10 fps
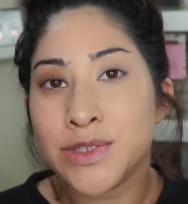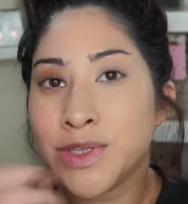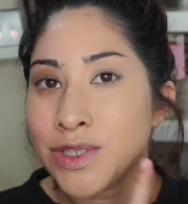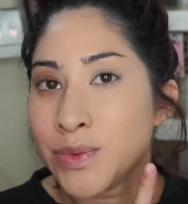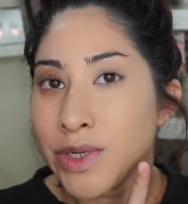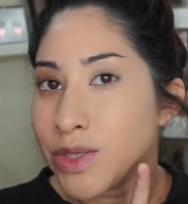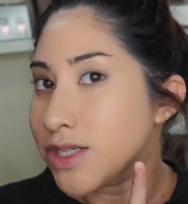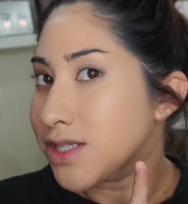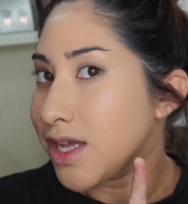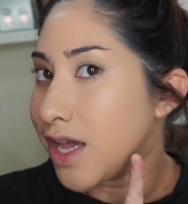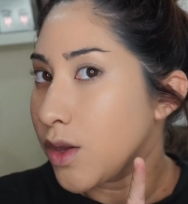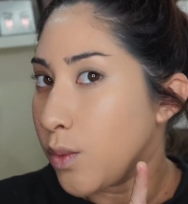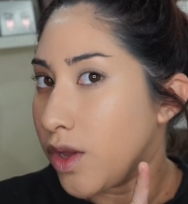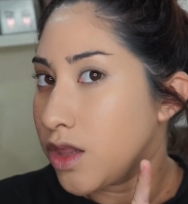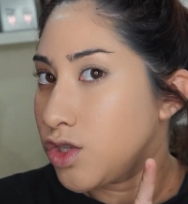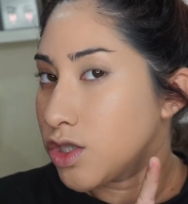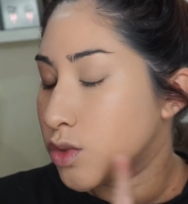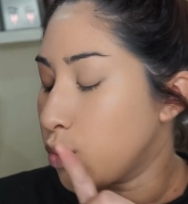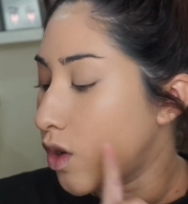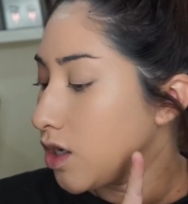So this is what it looks like with
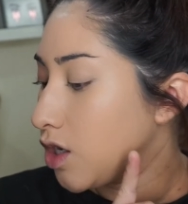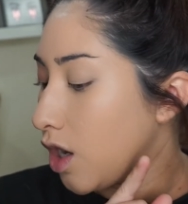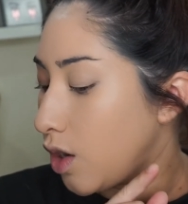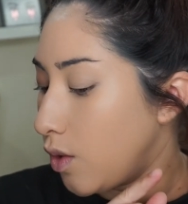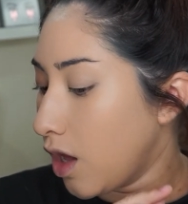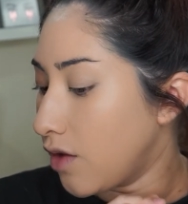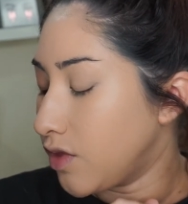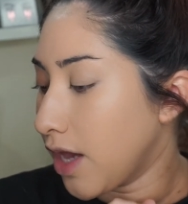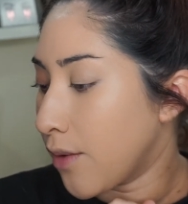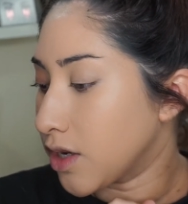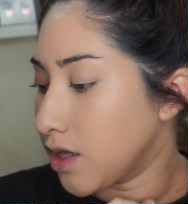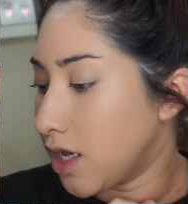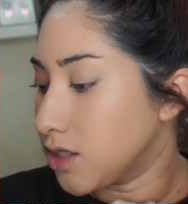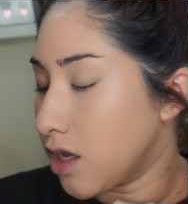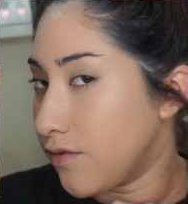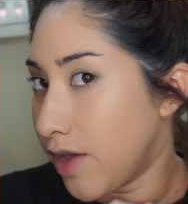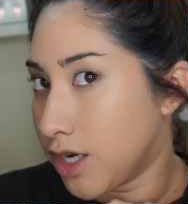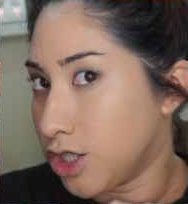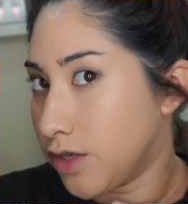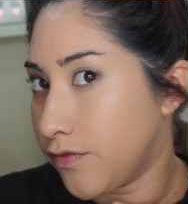just one coat of the Hourglass
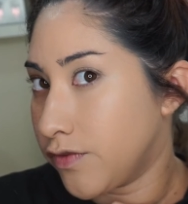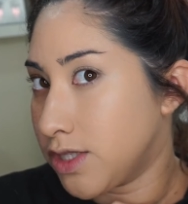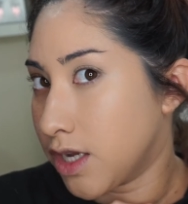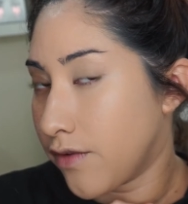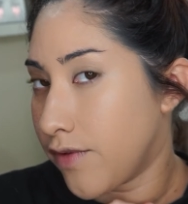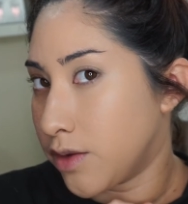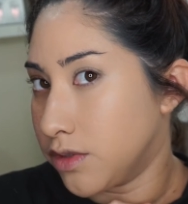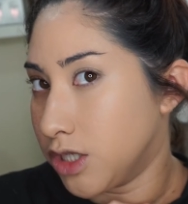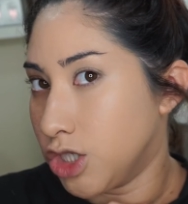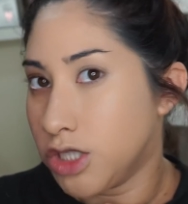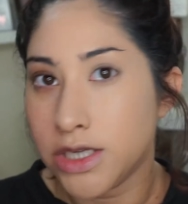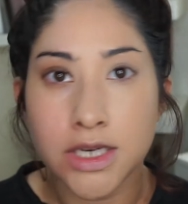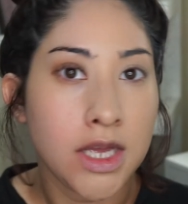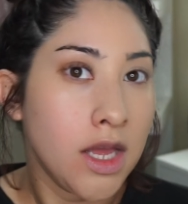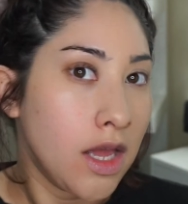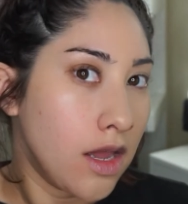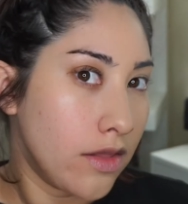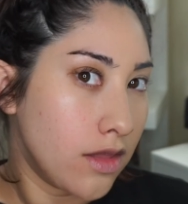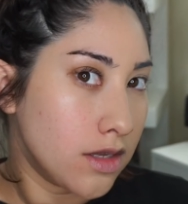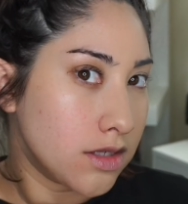Vanish Stick Foundation,
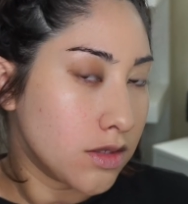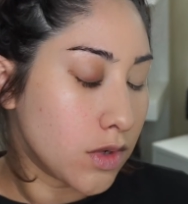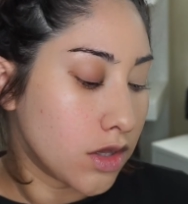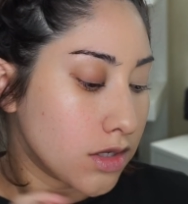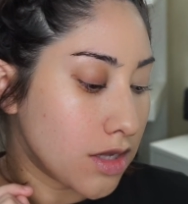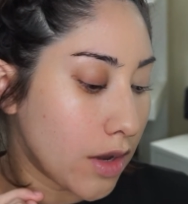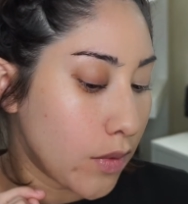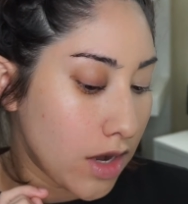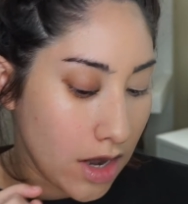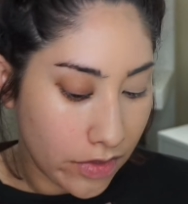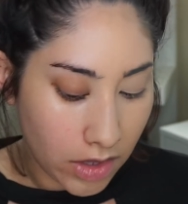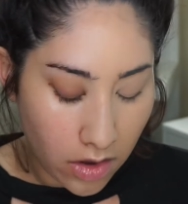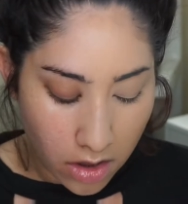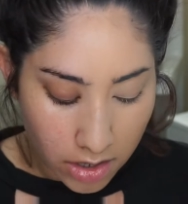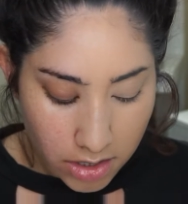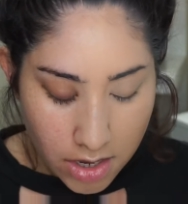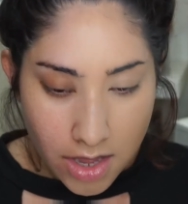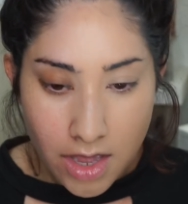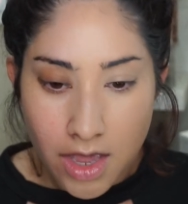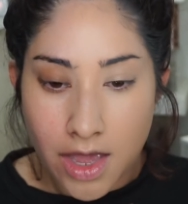and then this is what it looks like with nothing on,
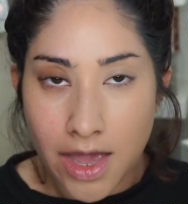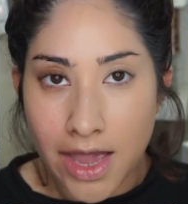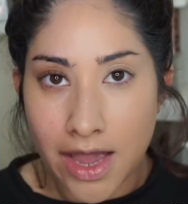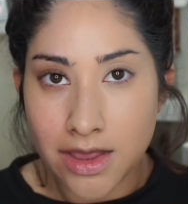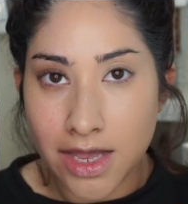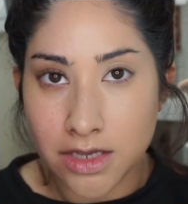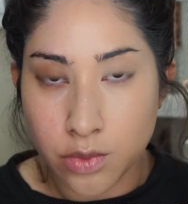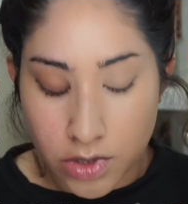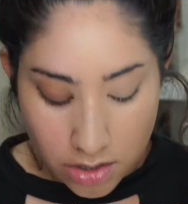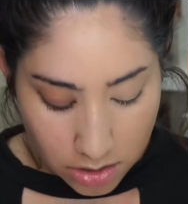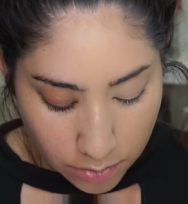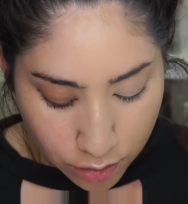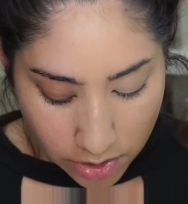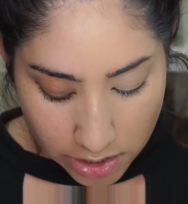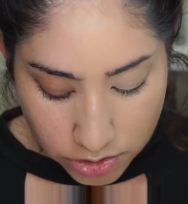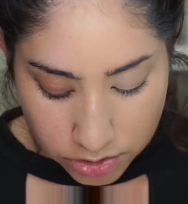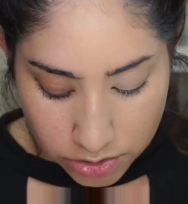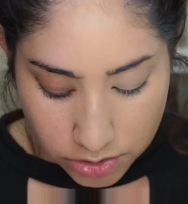and that is with the brush.